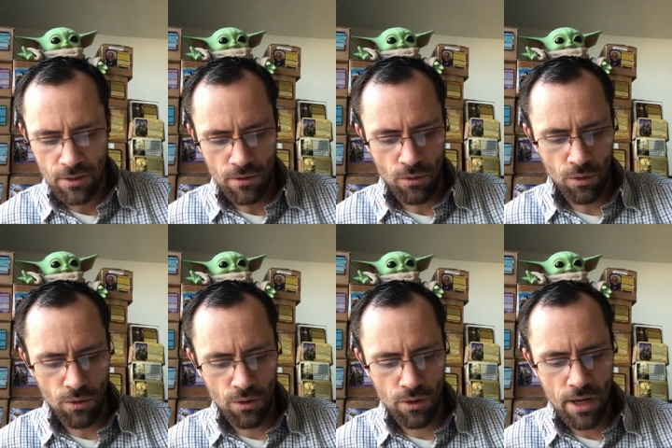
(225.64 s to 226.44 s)

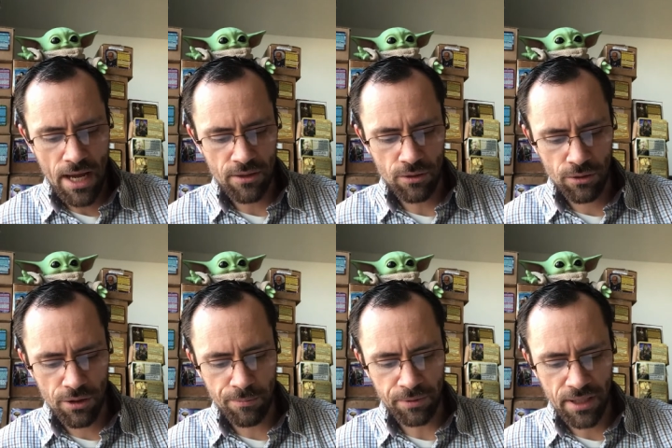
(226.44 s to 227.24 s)
or had earlier
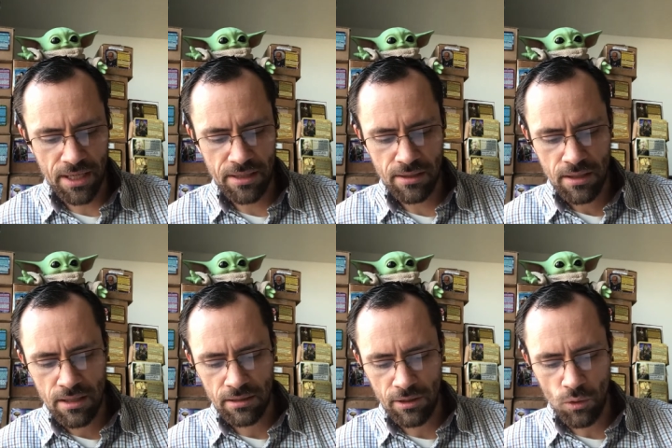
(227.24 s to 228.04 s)
played
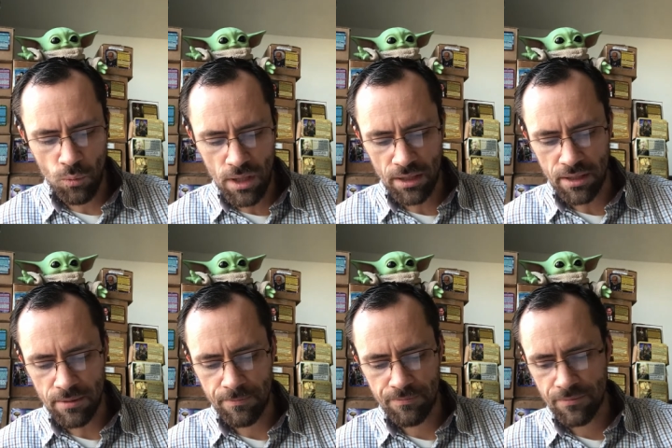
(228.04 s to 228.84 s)
Little Willie?
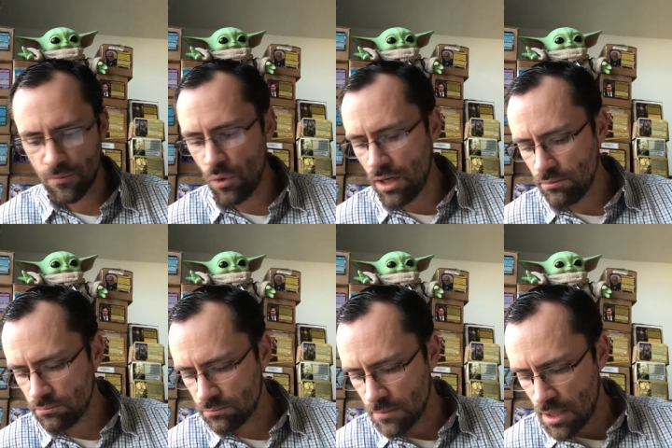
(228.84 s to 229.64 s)
Well,
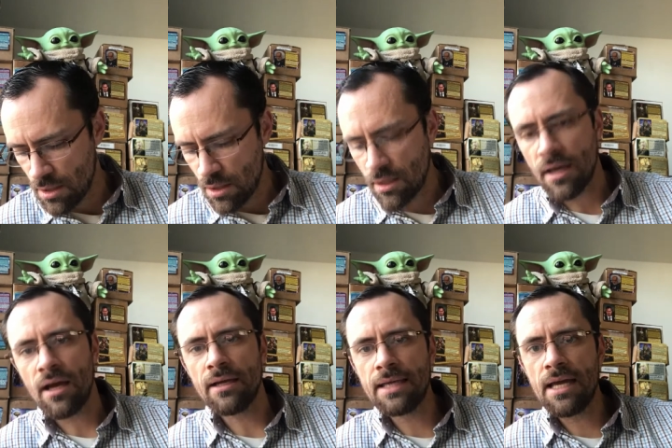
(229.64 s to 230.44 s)

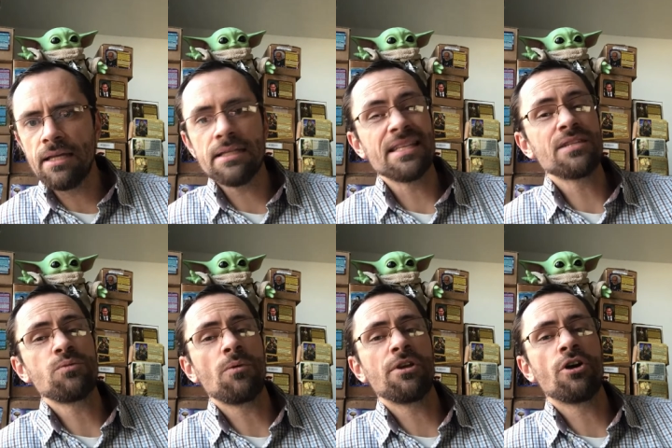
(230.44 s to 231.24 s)
again, this is
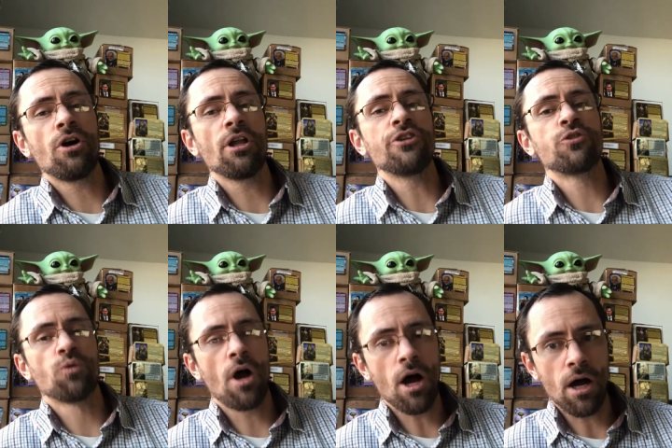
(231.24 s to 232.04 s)
what we call a
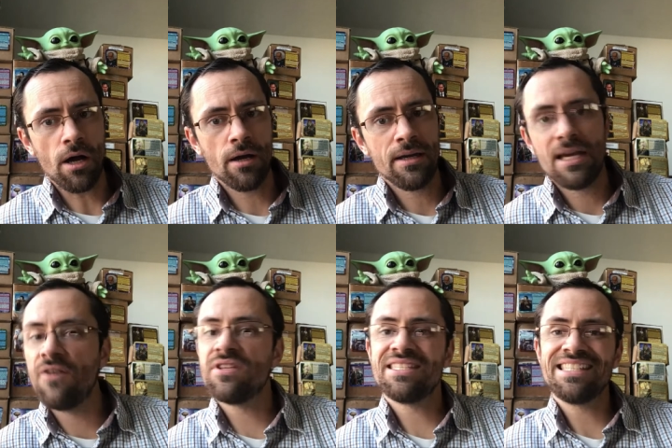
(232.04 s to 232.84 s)
draw. If
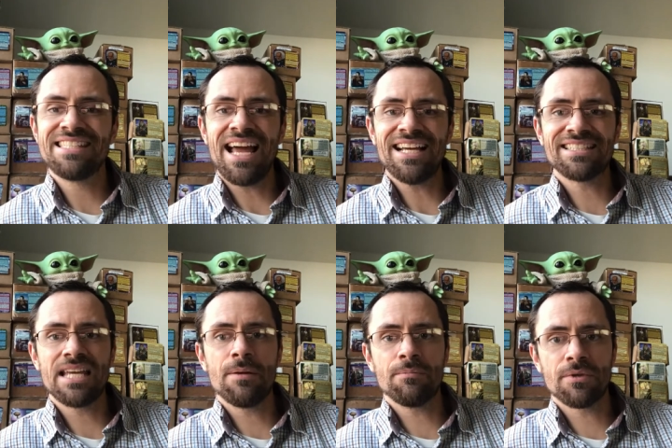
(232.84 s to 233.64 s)
it's the exact
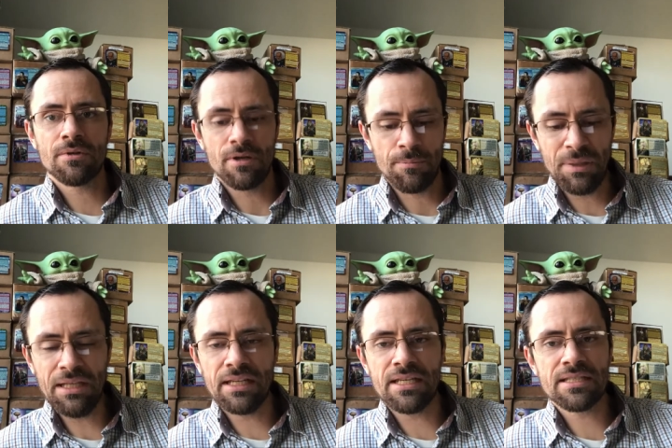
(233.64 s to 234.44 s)
same
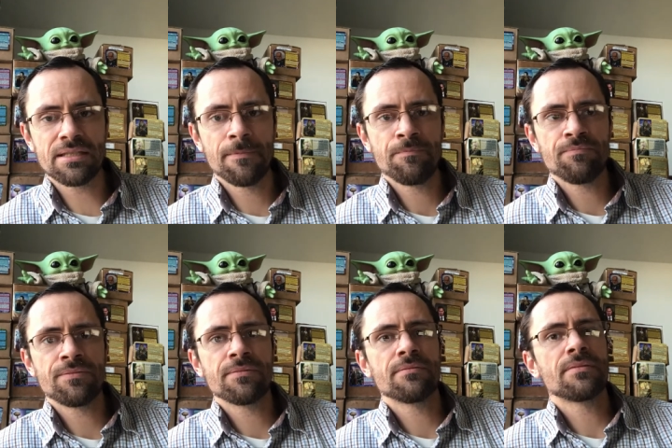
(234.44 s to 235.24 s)
abilities,
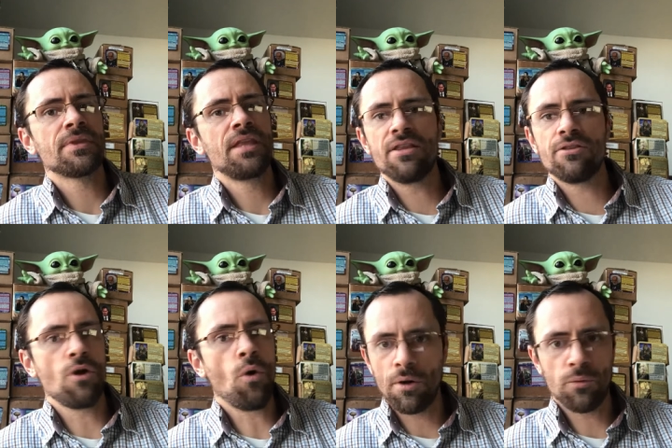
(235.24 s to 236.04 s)
then no
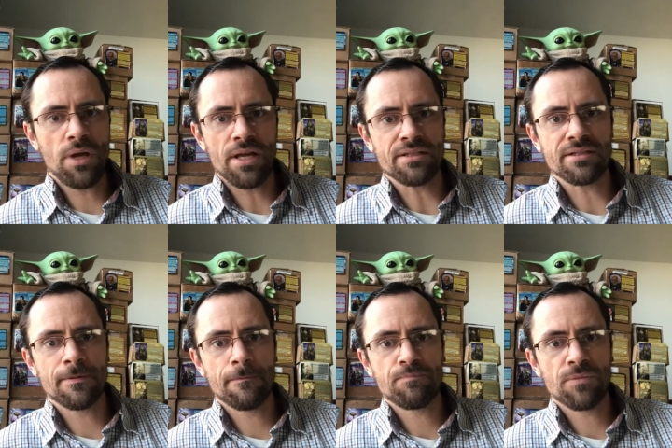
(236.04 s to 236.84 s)
one wins.
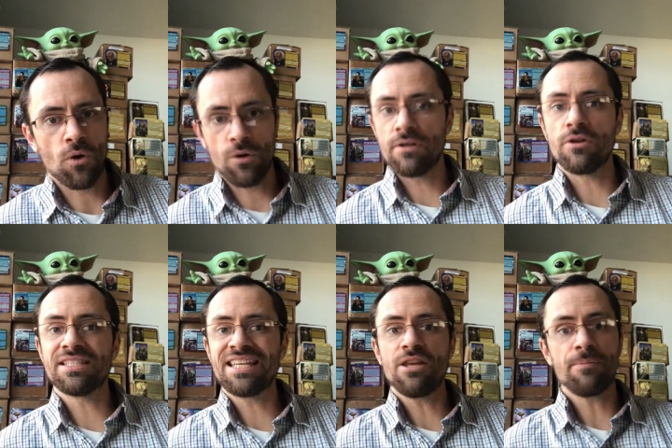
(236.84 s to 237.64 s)
Or you could
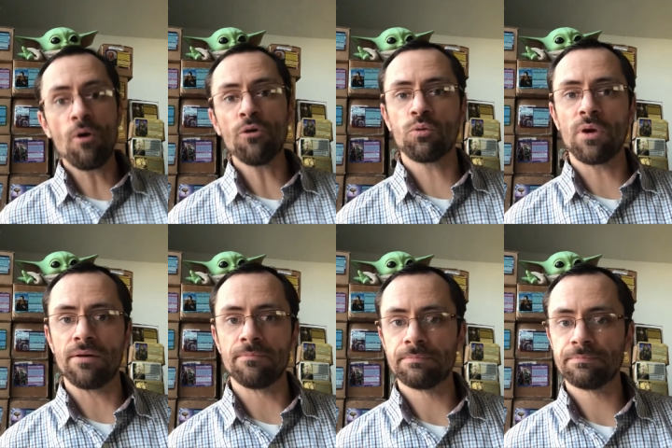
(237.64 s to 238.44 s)
say they both
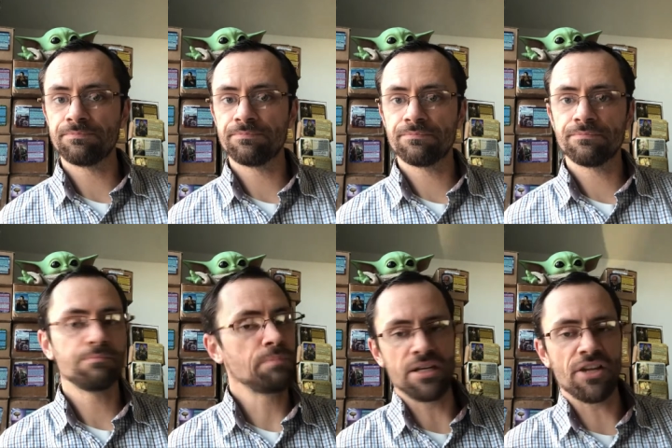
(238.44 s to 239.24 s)
win,
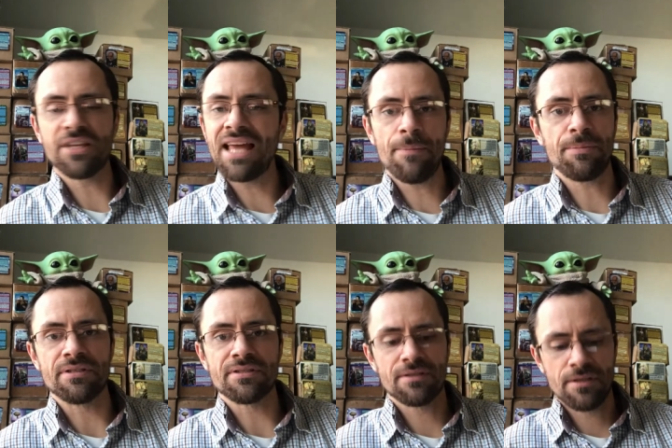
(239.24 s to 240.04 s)
but nothing
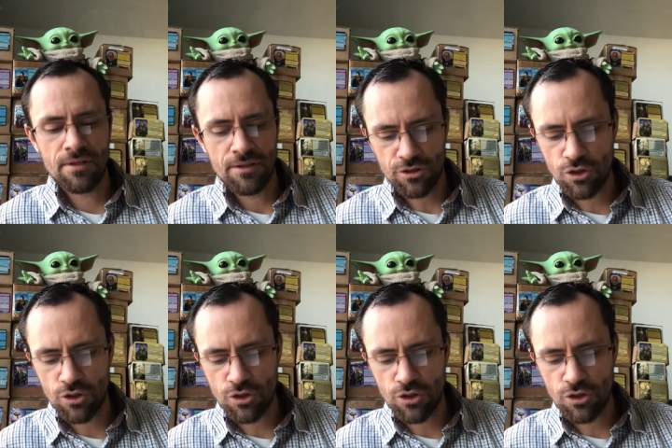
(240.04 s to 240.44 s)
happens. There's